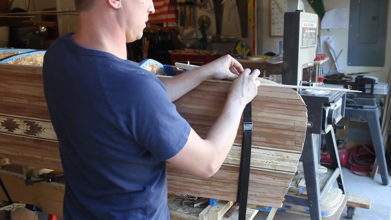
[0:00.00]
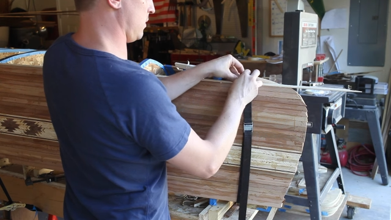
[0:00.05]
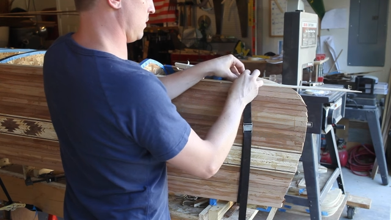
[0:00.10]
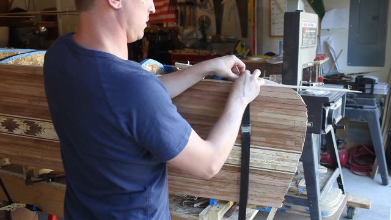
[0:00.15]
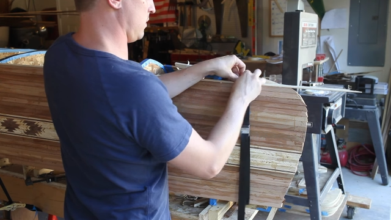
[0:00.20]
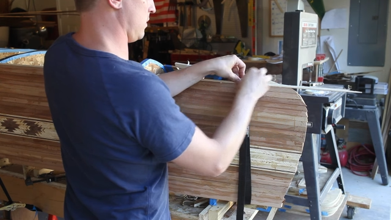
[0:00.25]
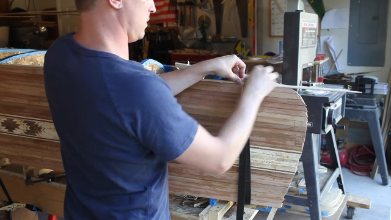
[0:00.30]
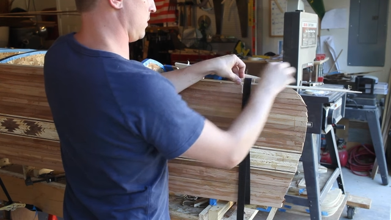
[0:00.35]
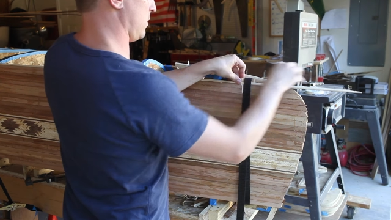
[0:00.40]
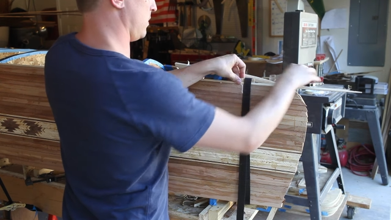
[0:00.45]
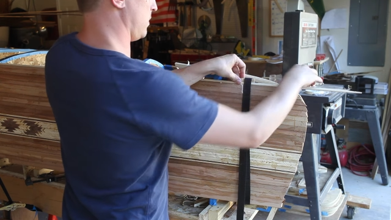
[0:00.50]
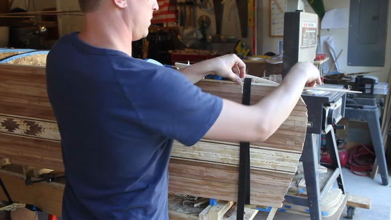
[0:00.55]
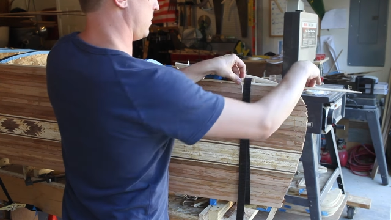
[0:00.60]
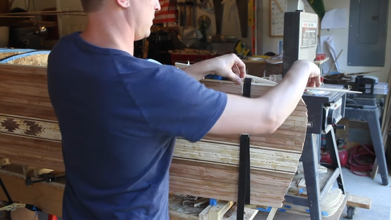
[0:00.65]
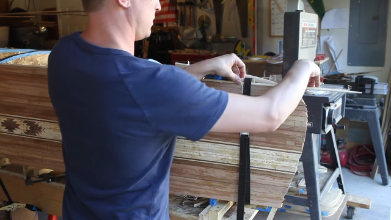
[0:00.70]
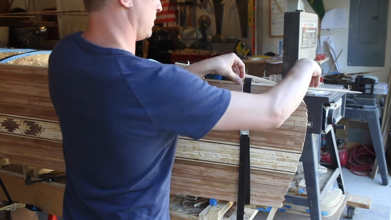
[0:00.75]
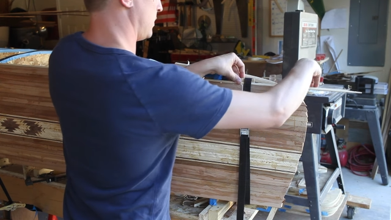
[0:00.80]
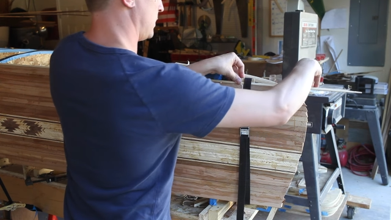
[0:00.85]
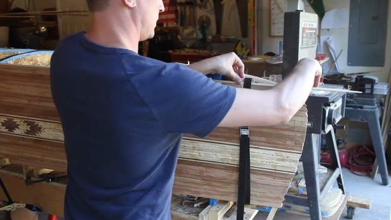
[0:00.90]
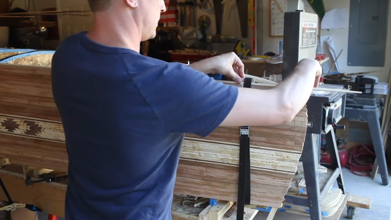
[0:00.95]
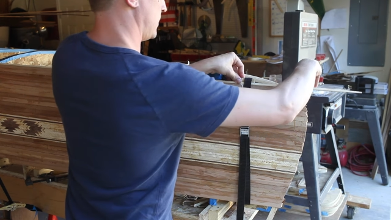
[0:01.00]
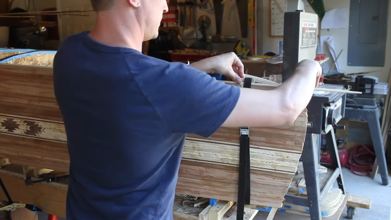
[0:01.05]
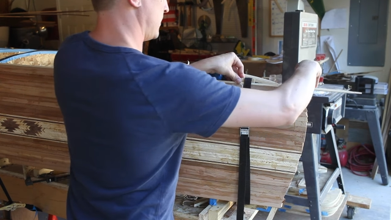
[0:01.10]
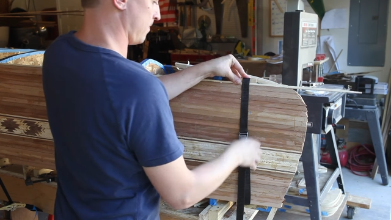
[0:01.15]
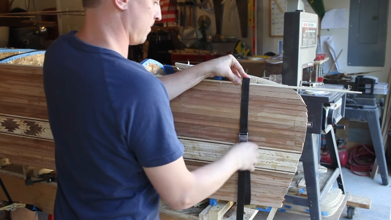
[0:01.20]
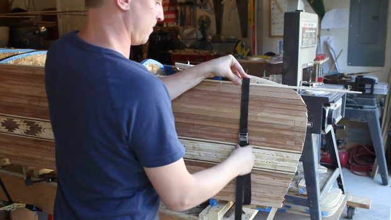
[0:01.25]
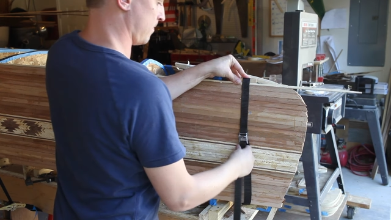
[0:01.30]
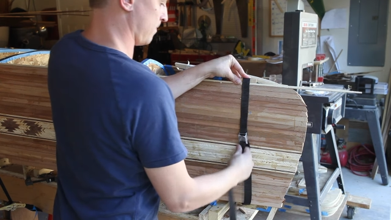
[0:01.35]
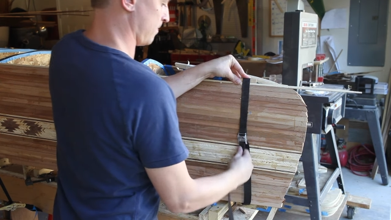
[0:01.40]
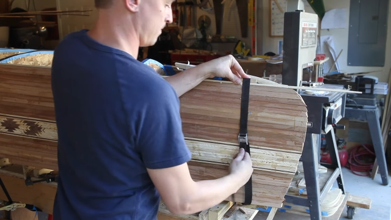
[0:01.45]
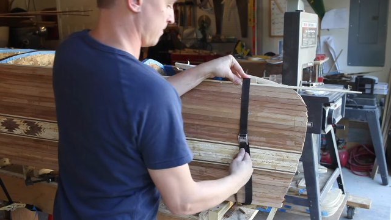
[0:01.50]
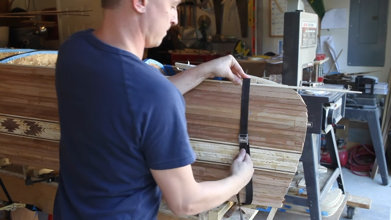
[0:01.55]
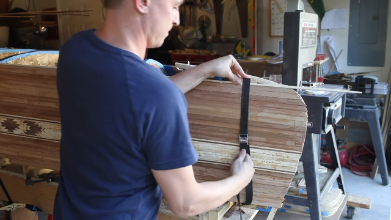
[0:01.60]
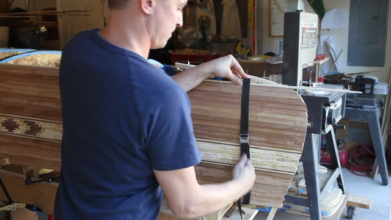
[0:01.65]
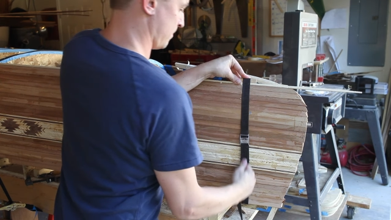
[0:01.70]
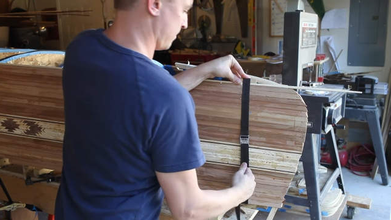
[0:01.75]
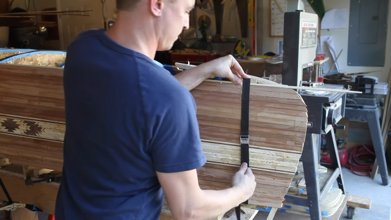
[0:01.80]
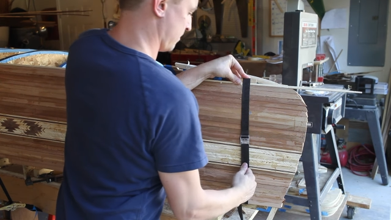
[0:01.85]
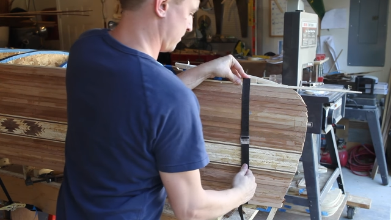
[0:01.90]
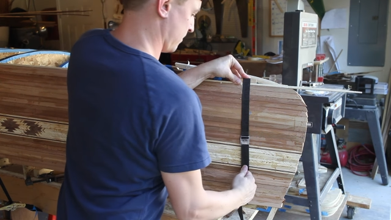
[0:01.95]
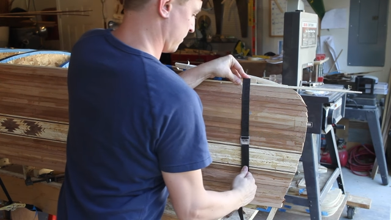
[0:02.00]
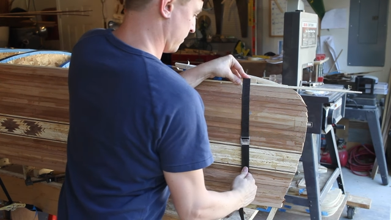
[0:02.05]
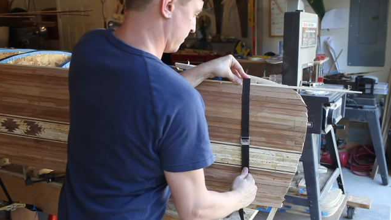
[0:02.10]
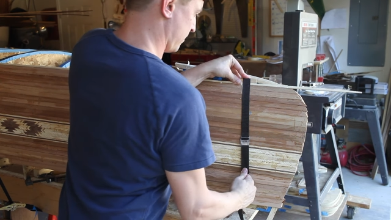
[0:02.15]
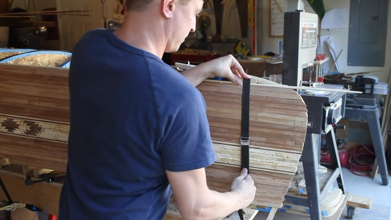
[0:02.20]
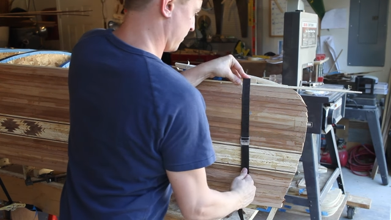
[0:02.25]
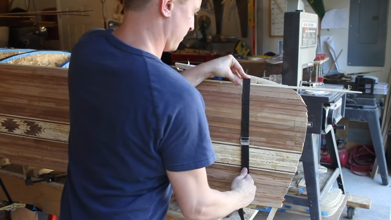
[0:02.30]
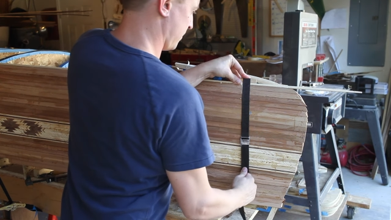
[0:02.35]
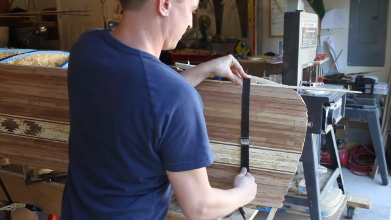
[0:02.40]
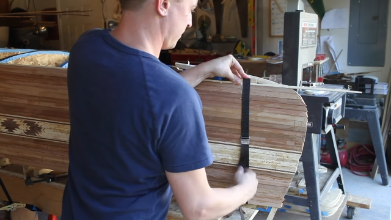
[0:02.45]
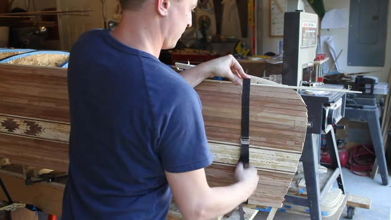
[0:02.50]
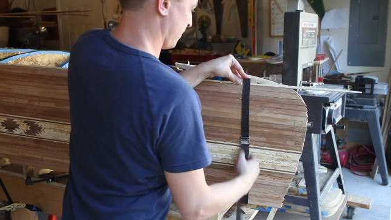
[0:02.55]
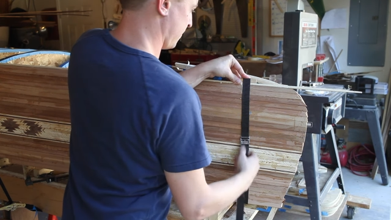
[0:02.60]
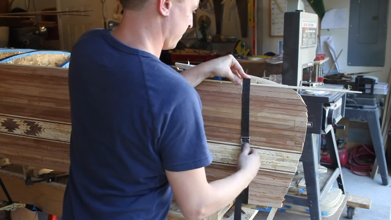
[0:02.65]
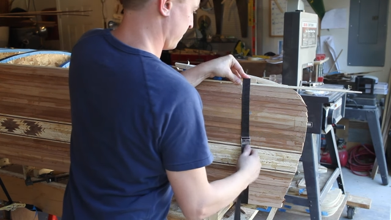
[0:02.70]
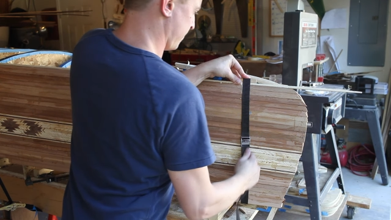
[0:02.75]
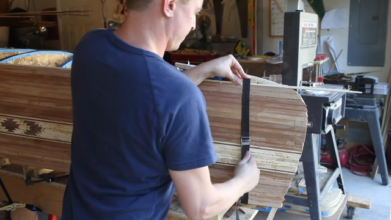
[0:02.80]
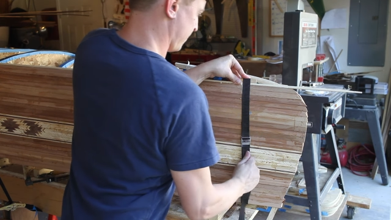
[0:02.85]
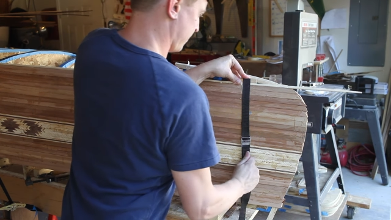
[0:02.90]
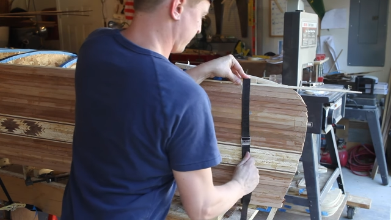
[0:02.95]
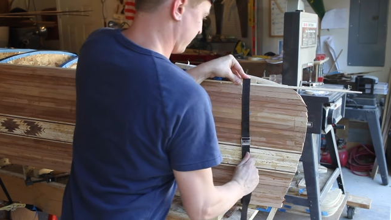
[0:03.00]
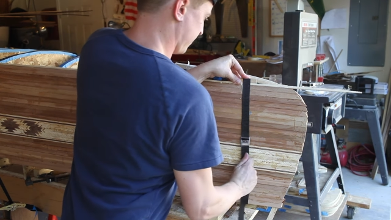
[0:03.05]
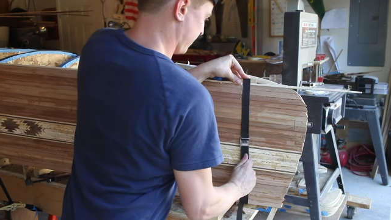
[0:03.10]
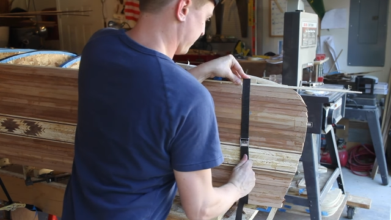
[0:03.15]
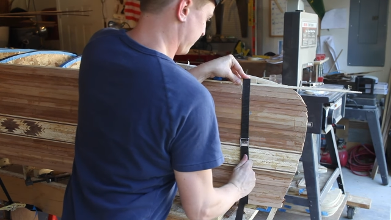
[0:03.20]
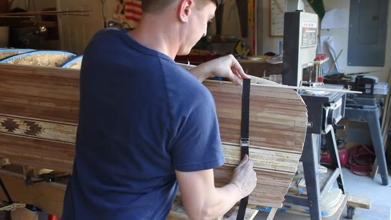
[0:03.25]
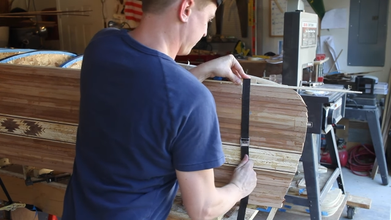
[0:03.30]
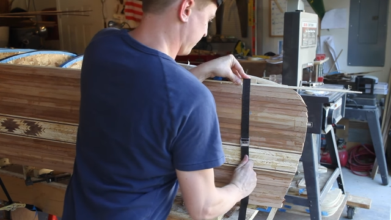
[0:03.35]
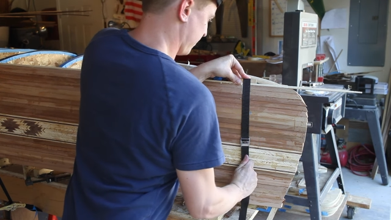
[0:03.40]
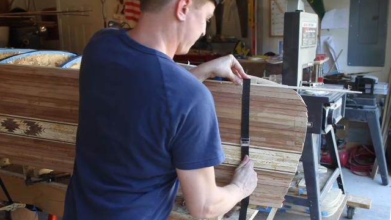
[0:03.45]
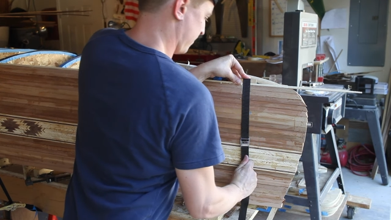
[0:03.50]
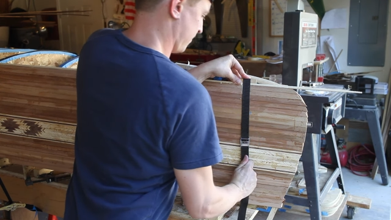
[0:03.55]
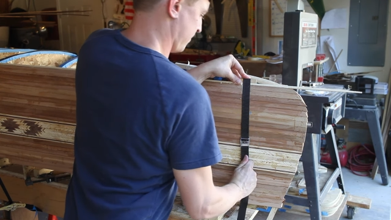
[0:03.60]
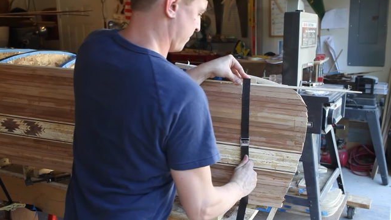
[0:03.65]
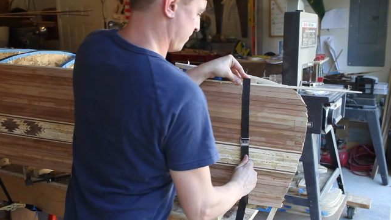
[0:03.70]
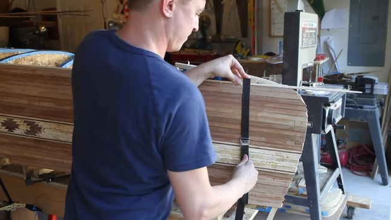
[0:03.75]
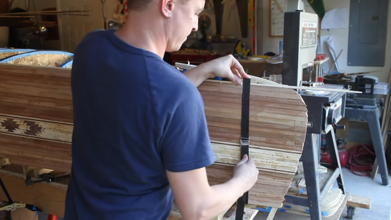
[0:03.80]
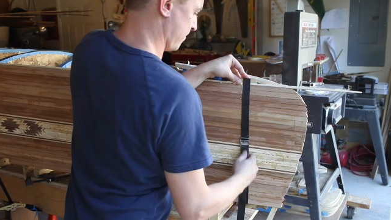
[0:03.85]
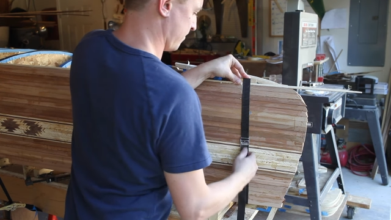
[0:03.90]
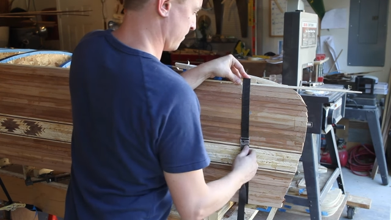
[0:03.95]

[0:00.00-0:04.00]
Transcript: [unreadable: no face in view]